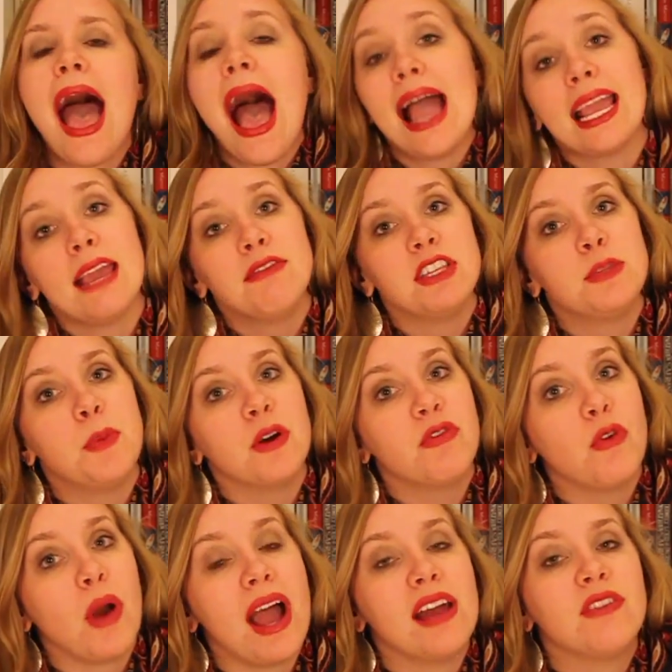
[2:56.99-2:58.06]
I gave this book
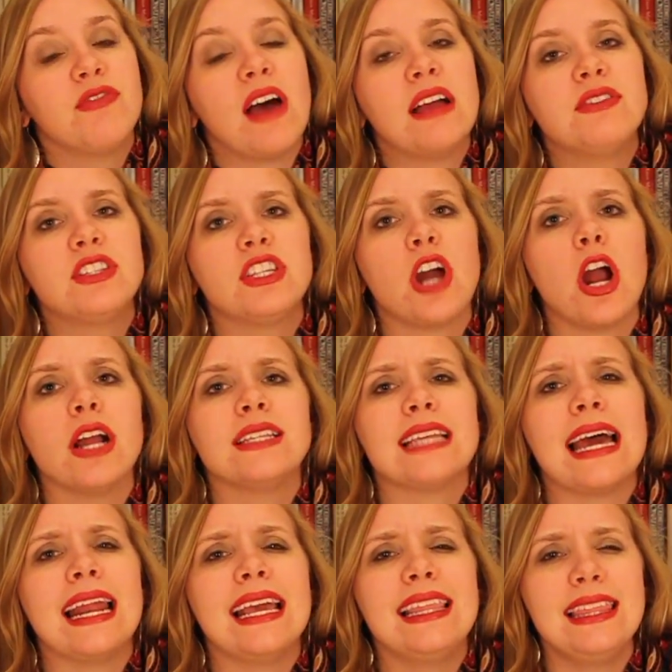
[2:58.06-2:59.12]
4 out of 5 stars,
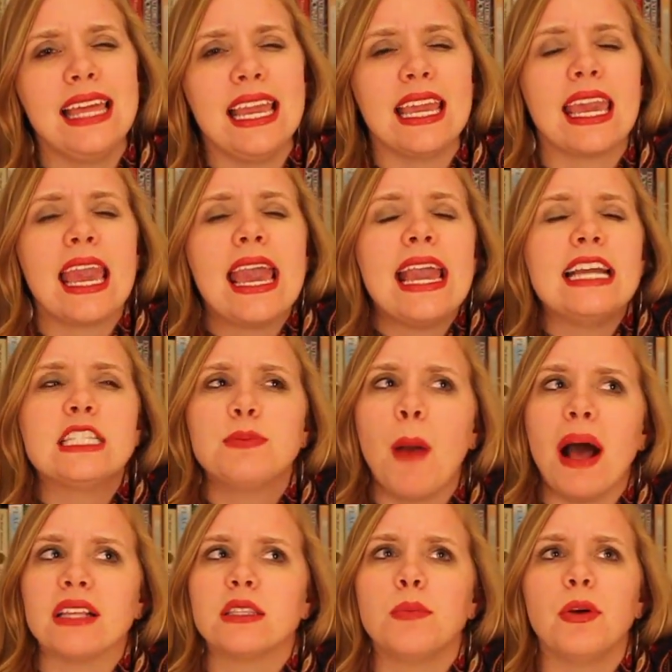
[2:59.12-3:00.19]
and I think it's
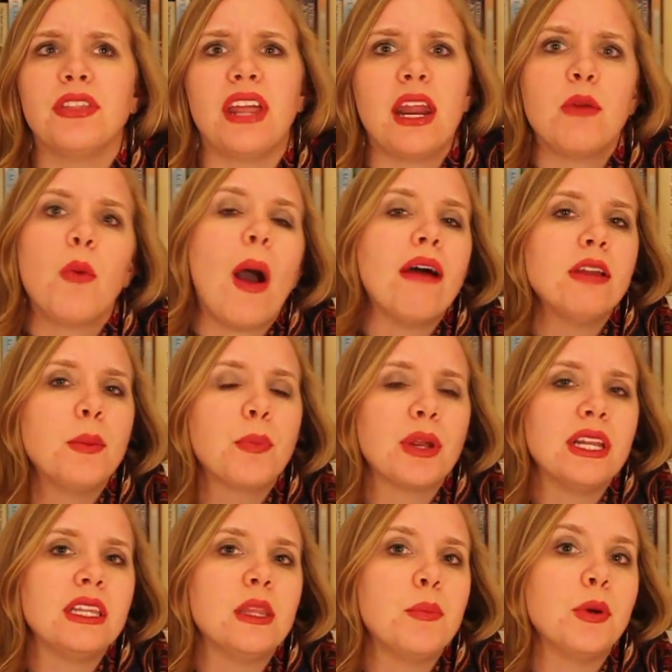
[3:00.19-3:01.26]
possible that I wound up
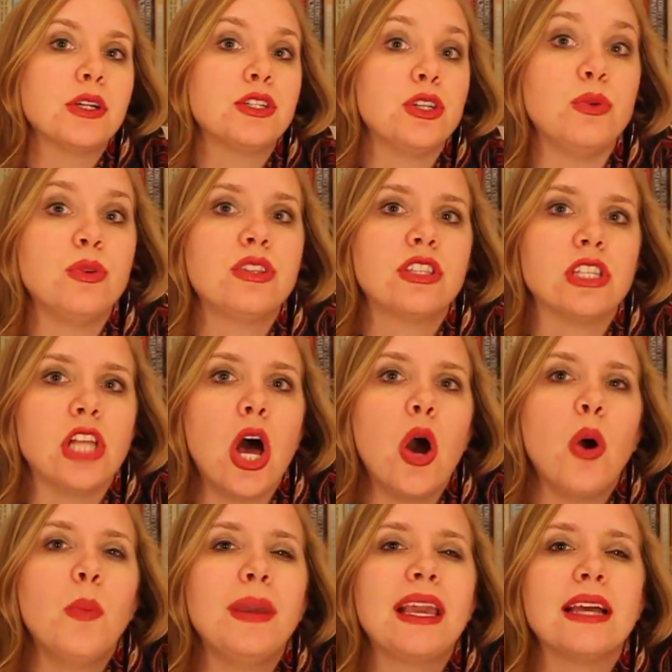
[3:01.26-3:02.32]
reading the book
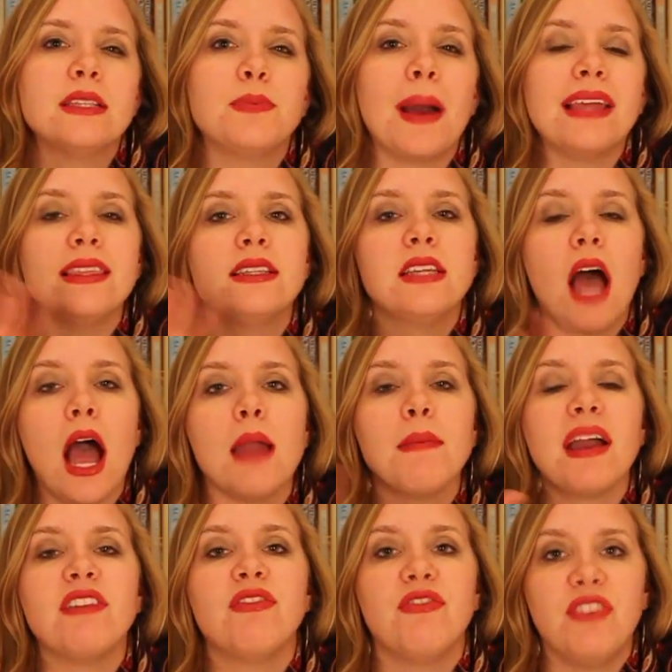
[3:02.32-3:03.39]
slow because by the time
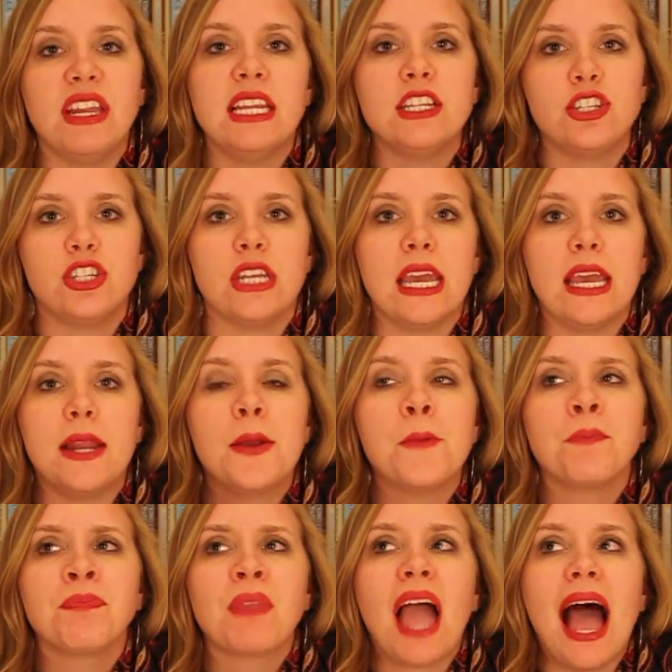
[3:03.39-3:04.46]
I finished it,
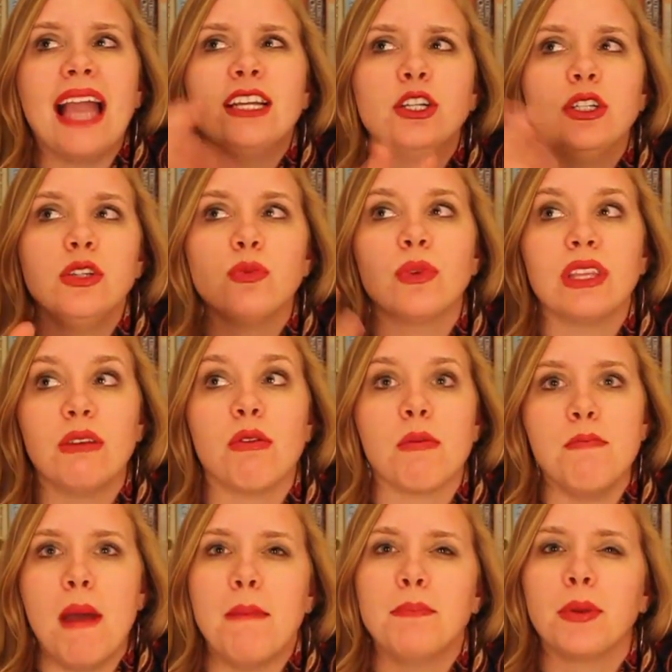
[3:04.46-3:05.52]
I couldn't really
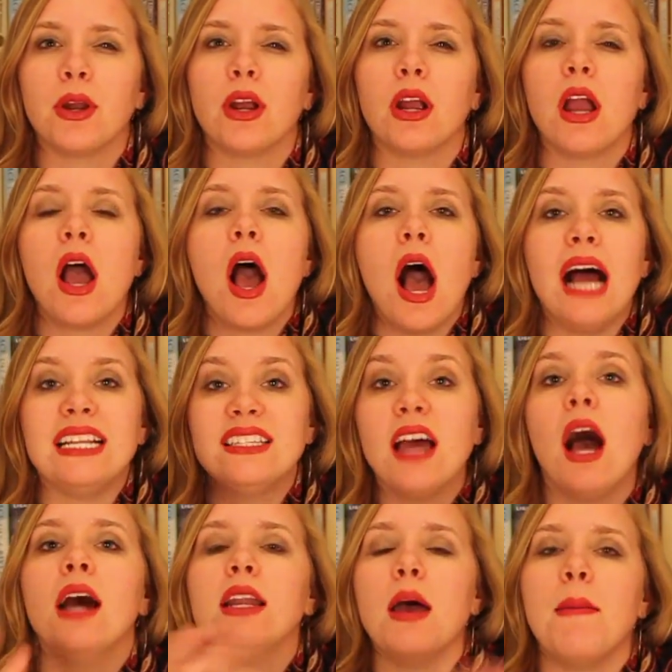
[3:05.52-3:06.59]
remember a
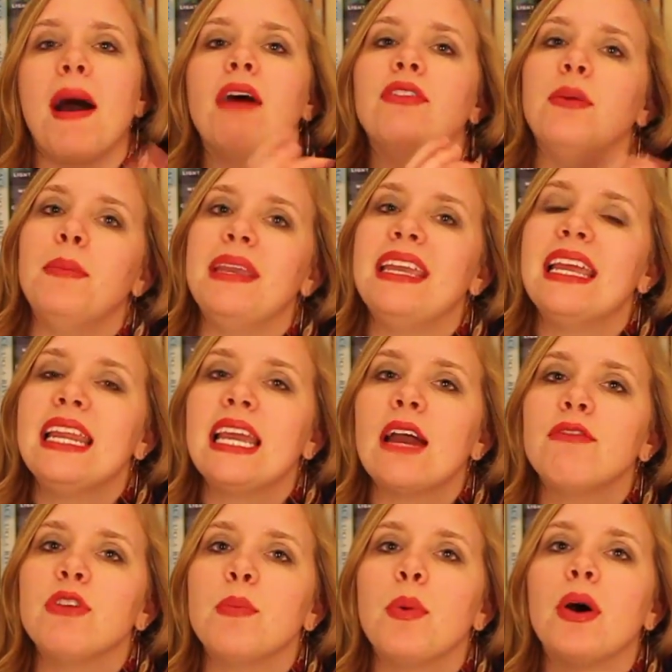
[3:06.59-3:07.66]
ton about the beginning
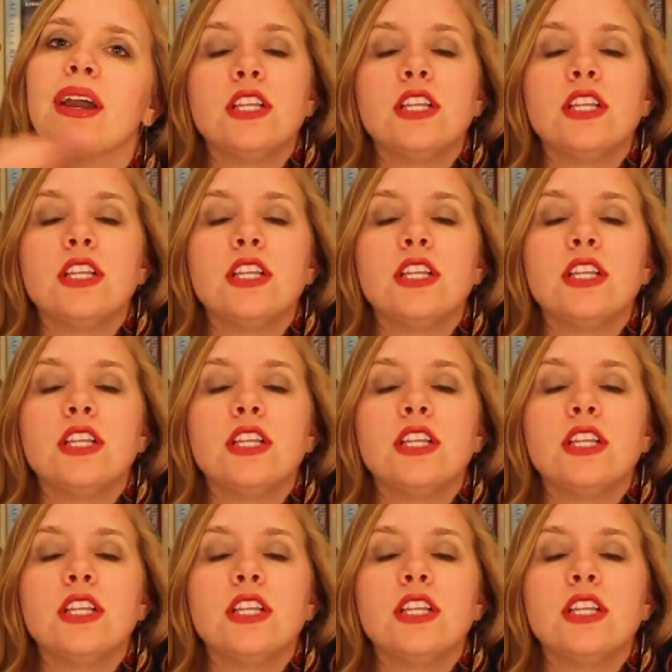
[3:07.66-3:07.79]
of the book.